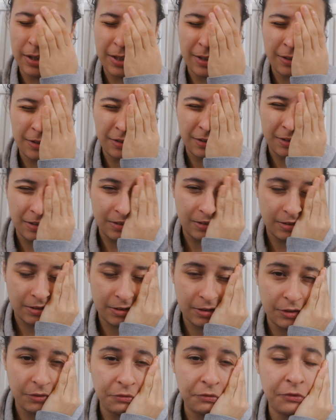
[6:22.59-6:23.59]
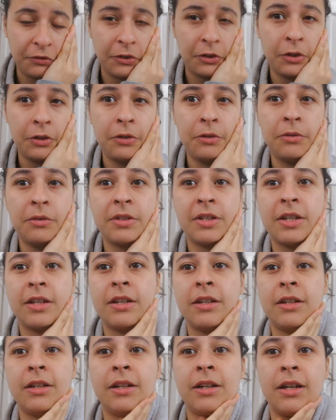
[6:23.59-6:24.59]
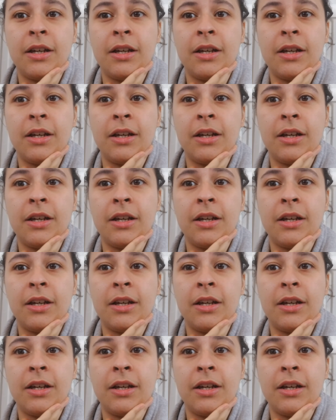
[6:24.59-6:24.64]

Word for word: and confusing.